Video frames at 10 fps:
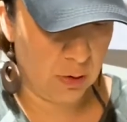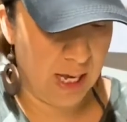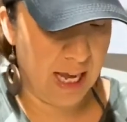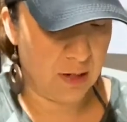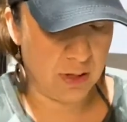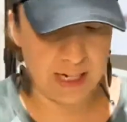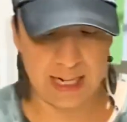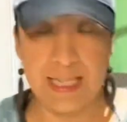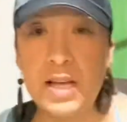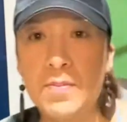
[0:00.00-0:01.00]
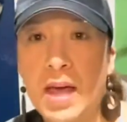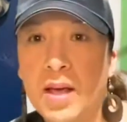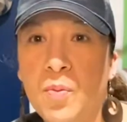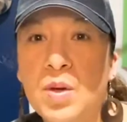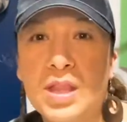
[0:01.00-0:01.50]
candle that I like to
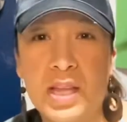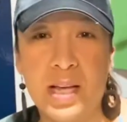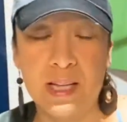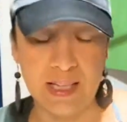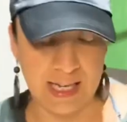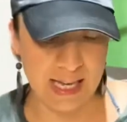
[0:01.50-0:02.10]
make with the like